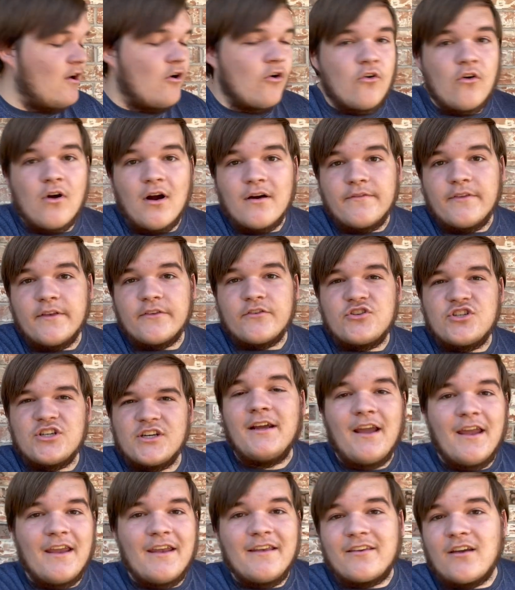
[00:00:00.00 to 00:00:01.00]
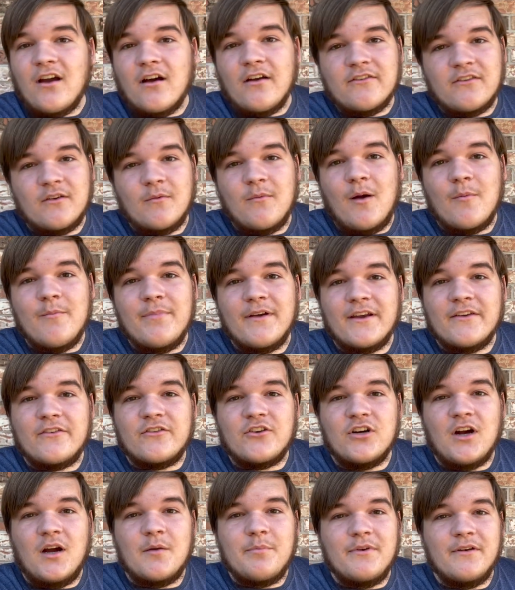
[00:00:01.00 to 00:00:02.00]
Love this jig. It's caught some of my biggest
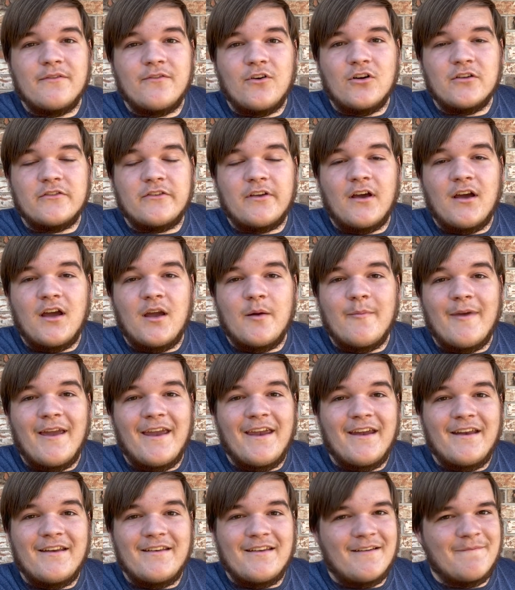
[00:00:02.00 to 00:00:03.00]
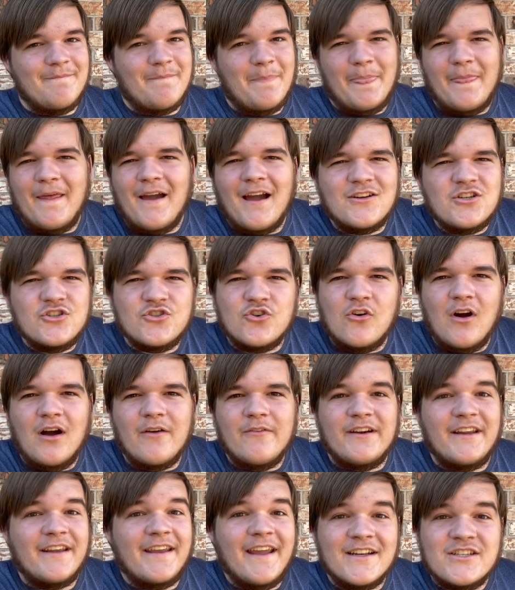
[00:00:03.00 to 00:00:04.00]
crappie of all time, and I just
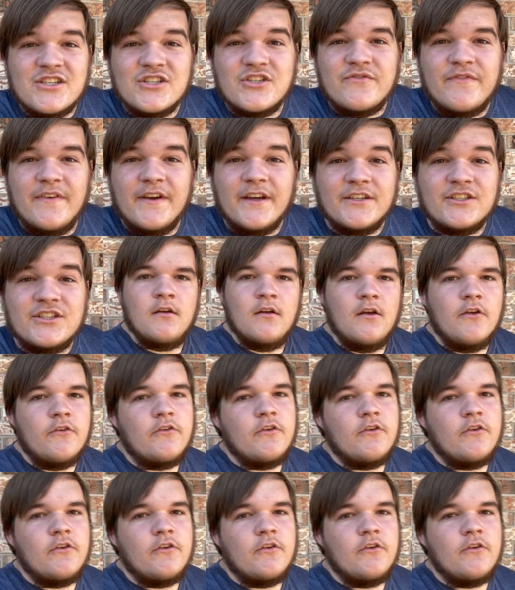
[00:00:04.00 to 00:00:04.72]
love it. It catches fish.